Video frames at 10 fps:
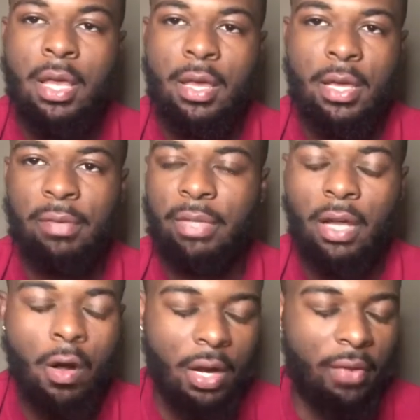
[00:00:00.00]
If
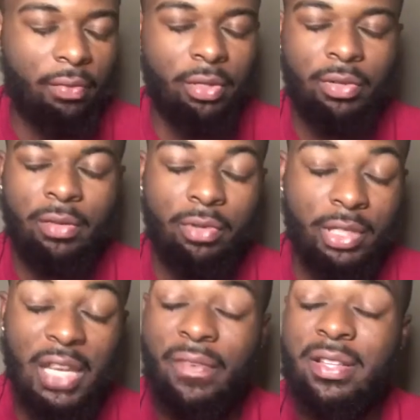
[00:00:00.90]
their
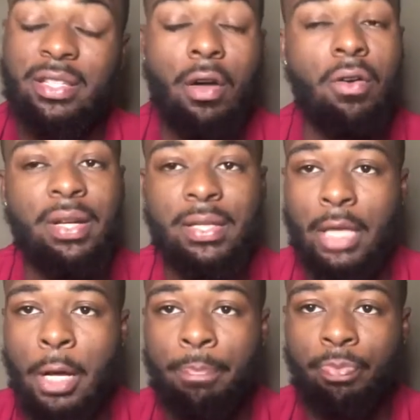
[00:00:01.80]
defense is holding us
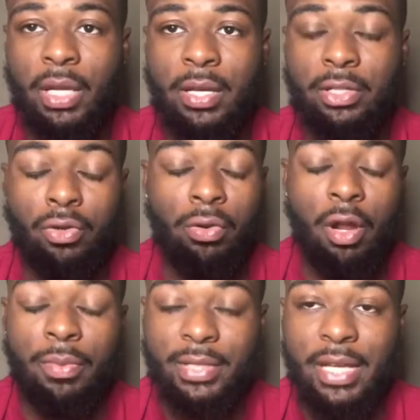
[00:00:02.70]
up and shortening our
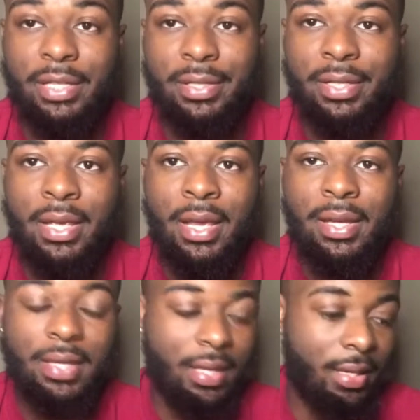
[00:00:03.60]
possessions,
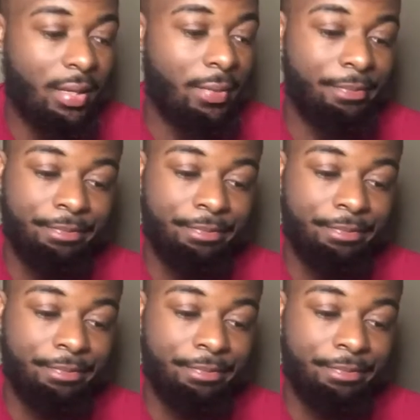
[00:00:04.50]
then